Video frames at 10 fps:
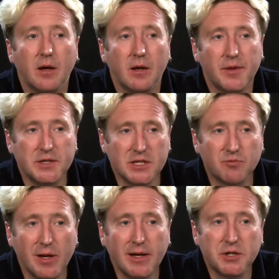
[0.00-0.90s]
this is
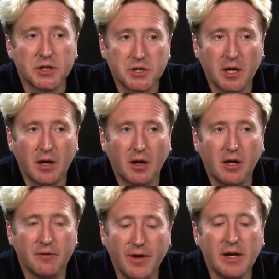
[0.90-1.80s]
really just a
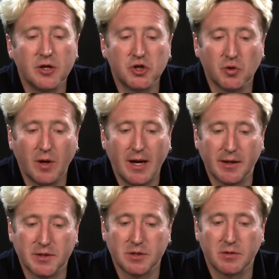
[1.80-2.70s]
convenient
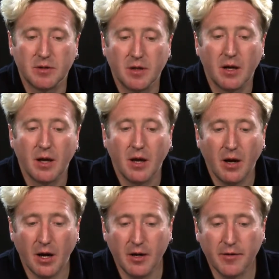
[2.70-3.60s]
shorthand.
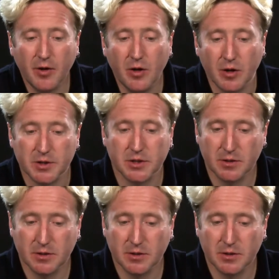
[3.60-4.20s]
Under the hood,